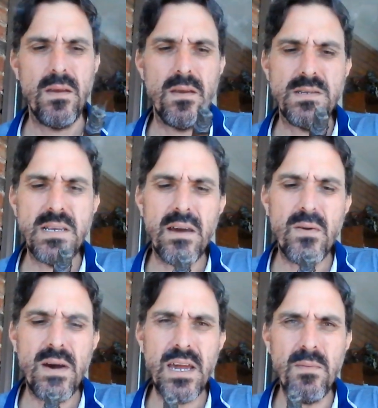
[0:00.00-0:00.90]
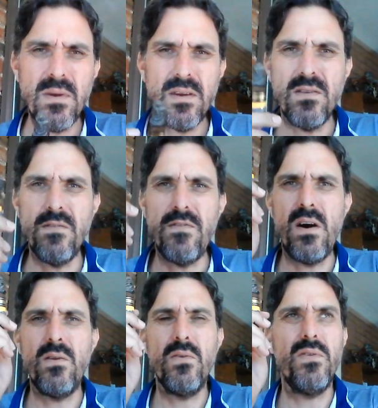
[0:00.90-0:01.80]
So coming into the
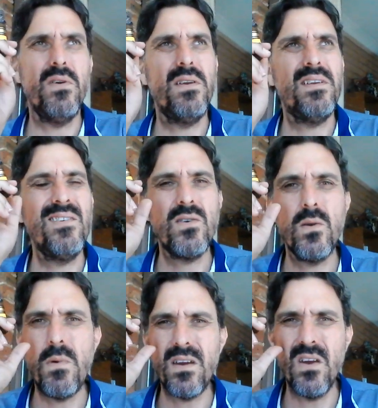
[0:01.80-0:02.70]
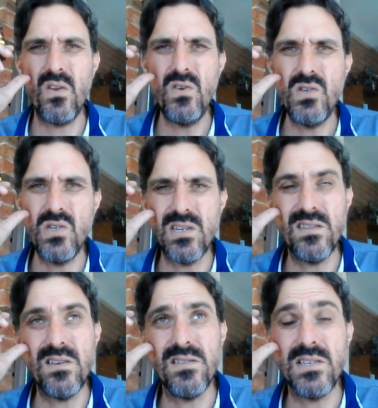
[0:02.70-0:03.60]
final third, my conclusions
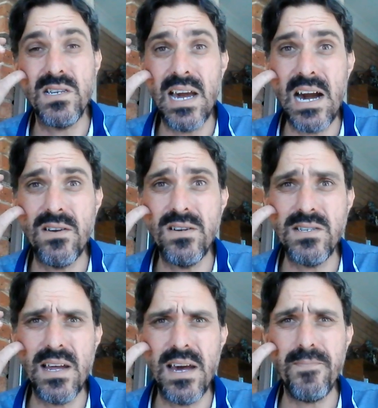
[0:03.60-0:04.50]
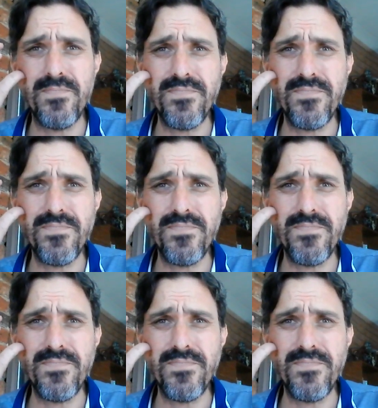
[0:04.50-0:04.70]
on the cigar is that